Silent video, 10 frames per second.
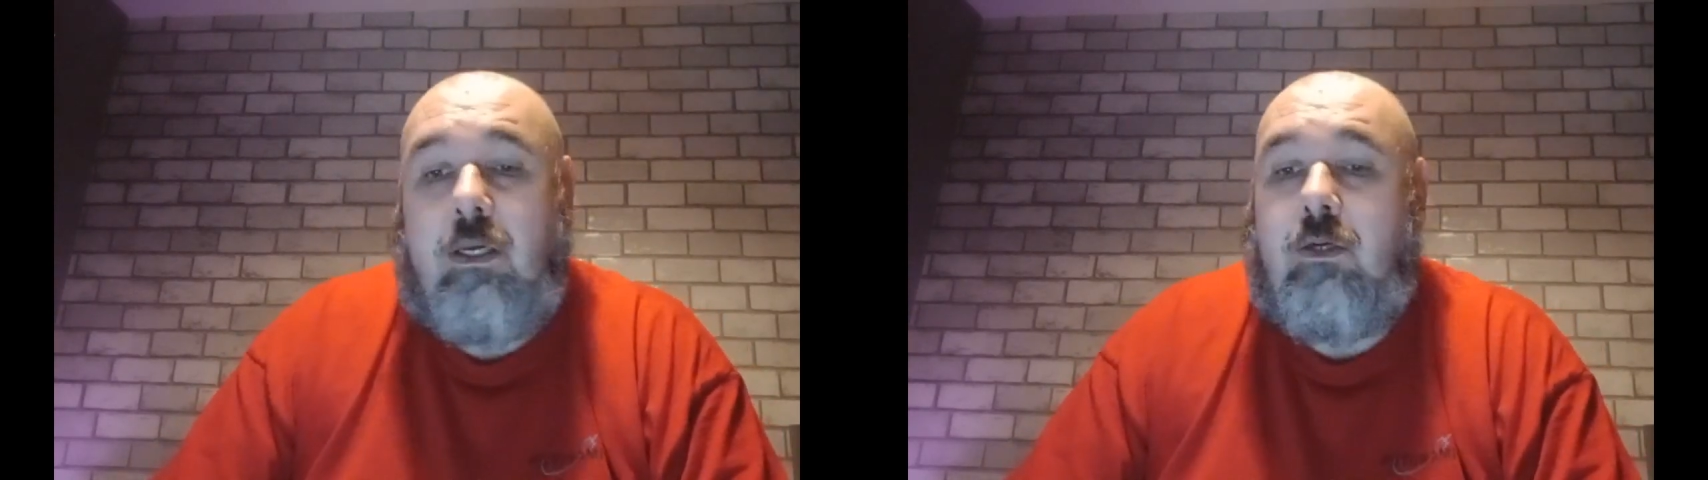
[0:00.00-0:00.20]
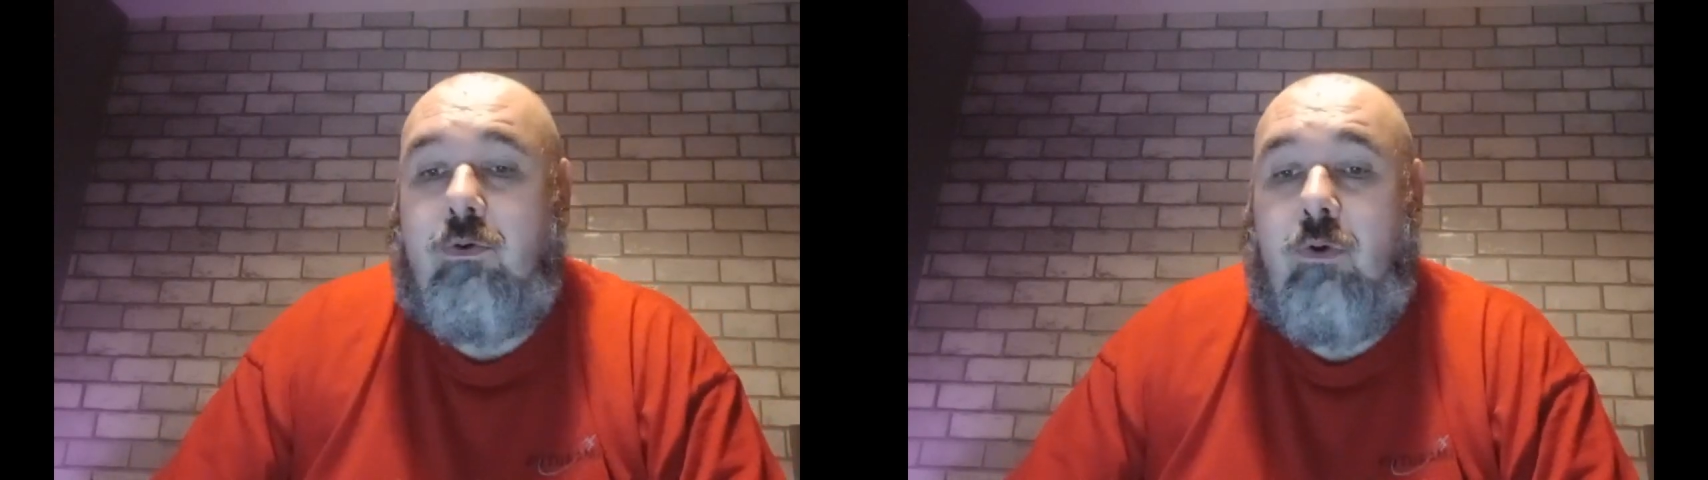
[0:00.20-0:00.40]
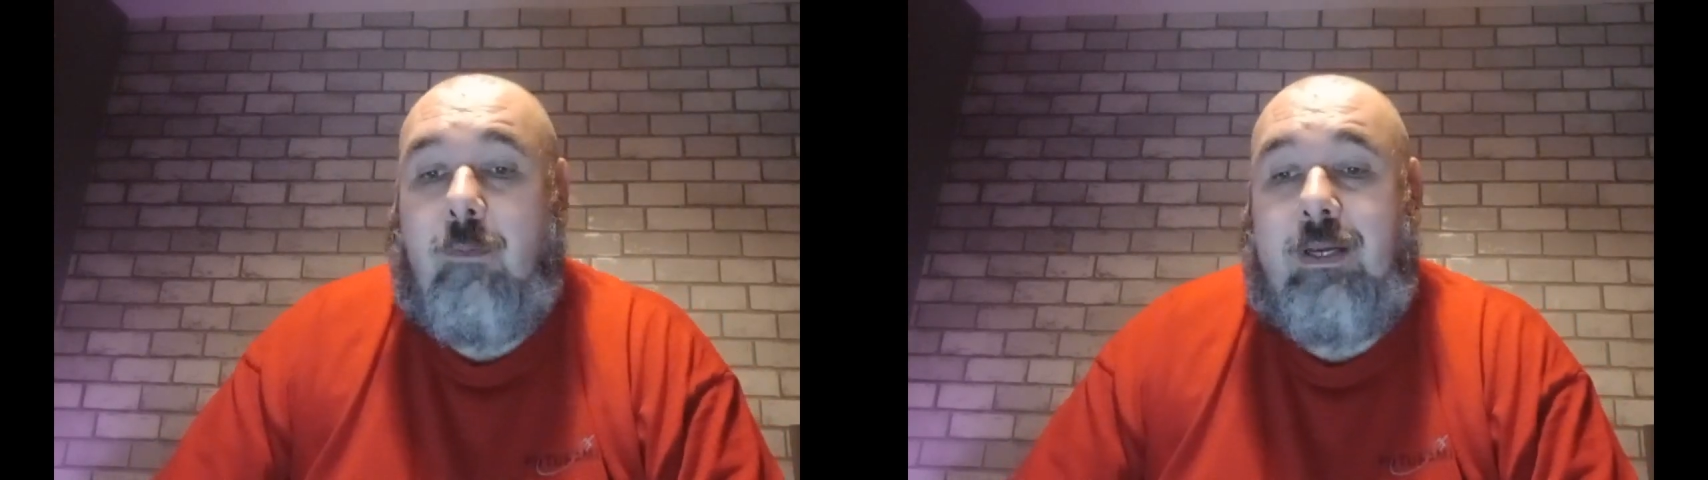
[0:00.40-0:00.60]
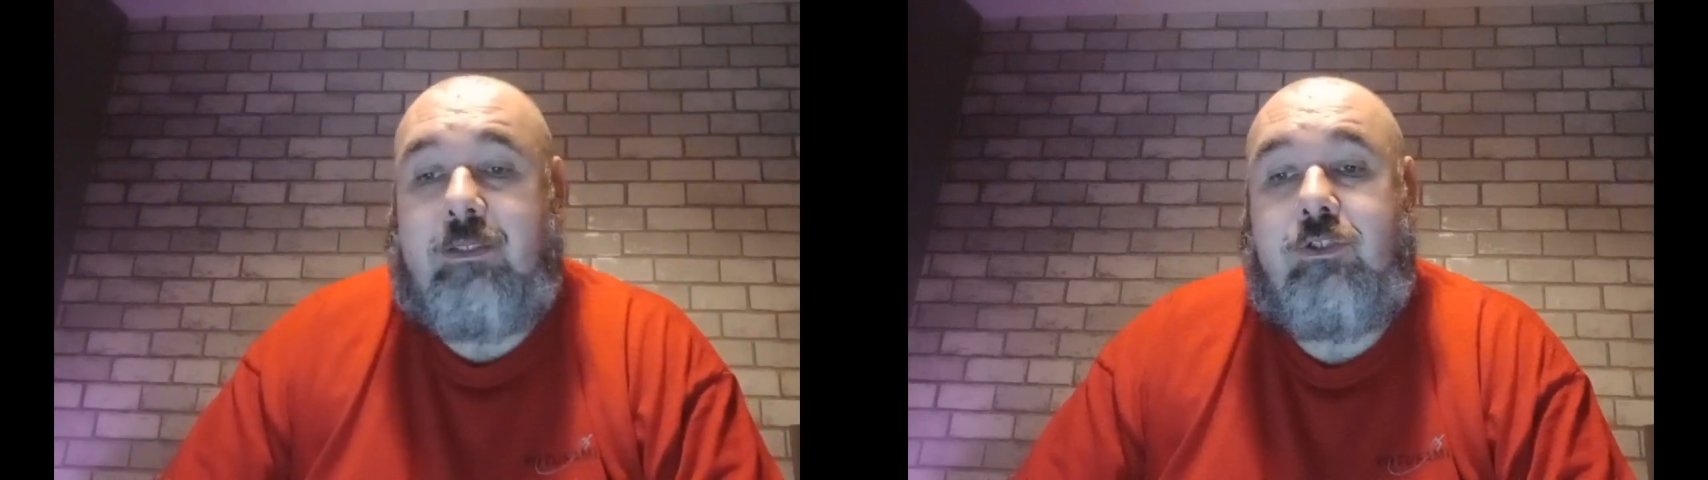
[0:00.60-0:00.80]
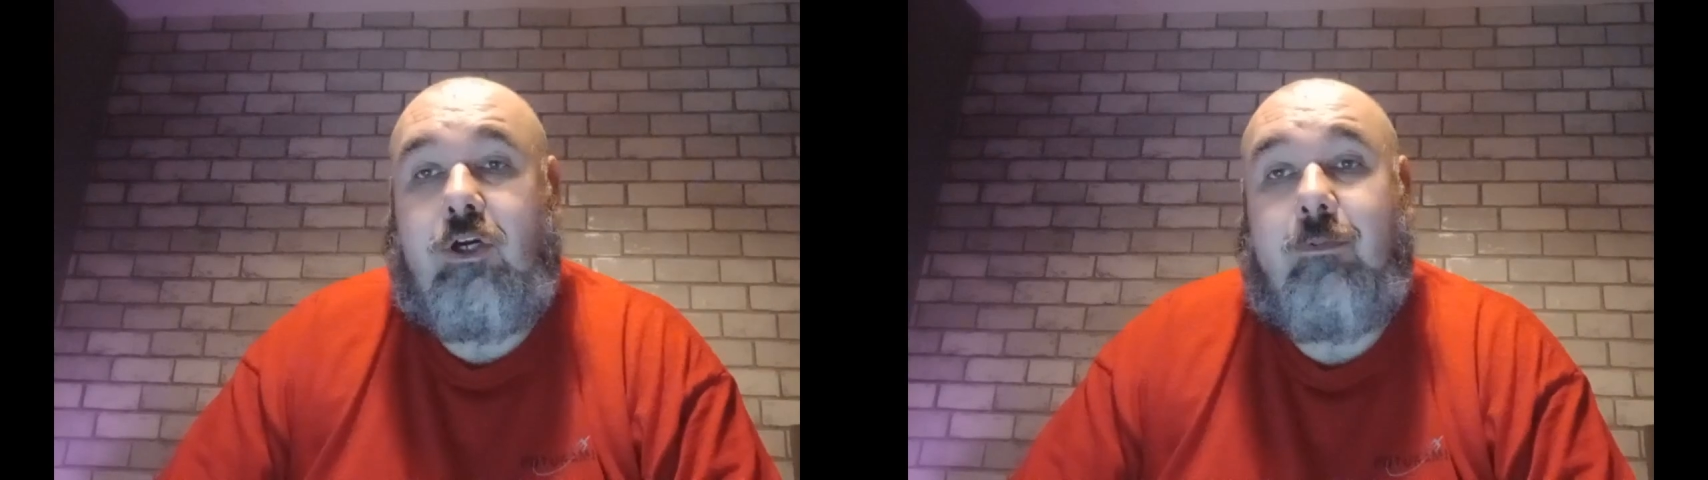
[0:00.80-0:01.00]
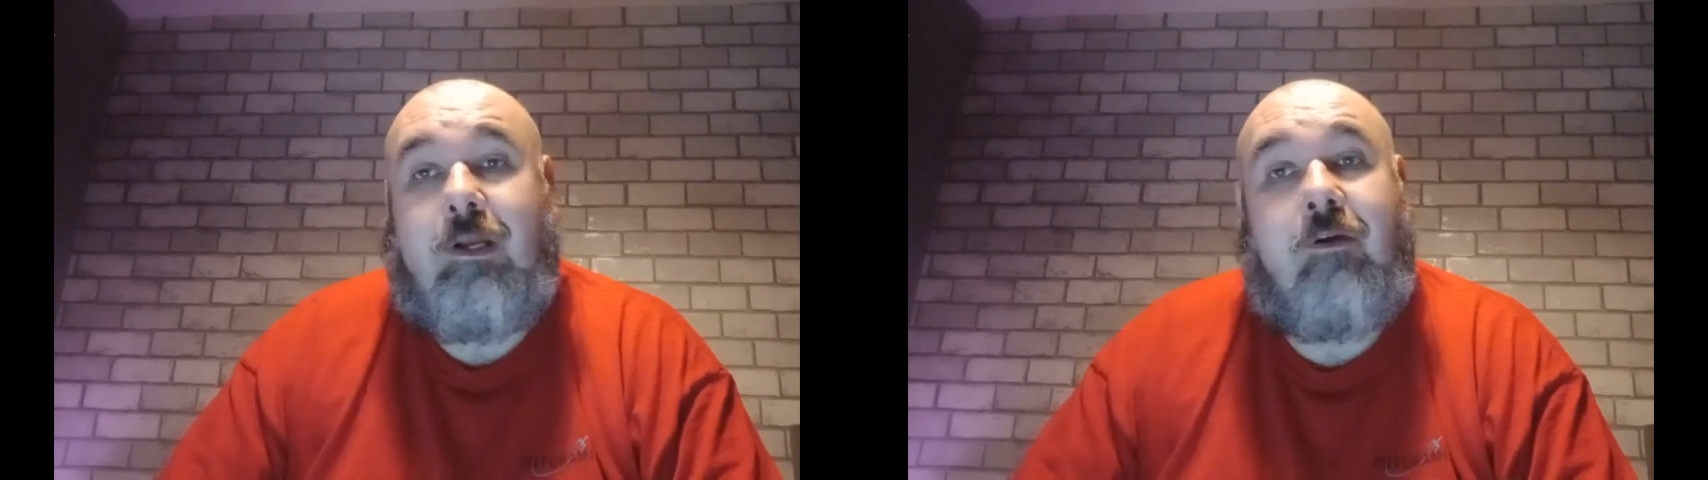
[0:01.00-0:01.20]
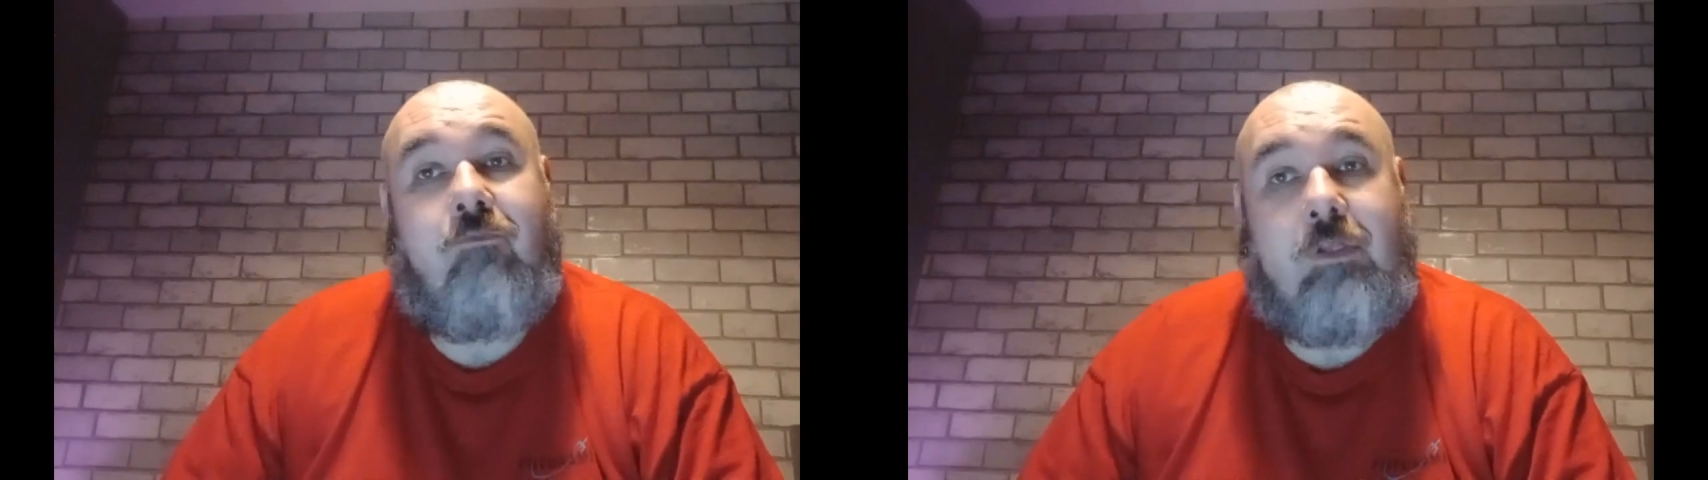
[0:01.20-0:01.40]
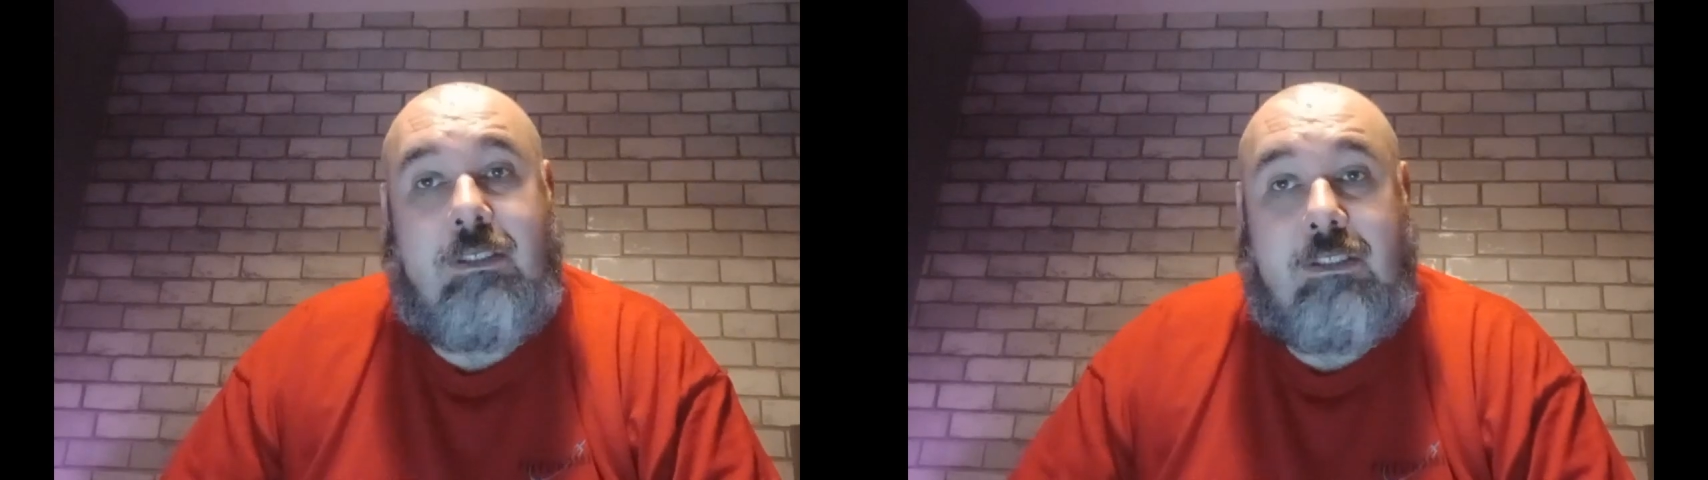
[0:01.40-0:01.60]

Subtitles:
who are based in Germany, released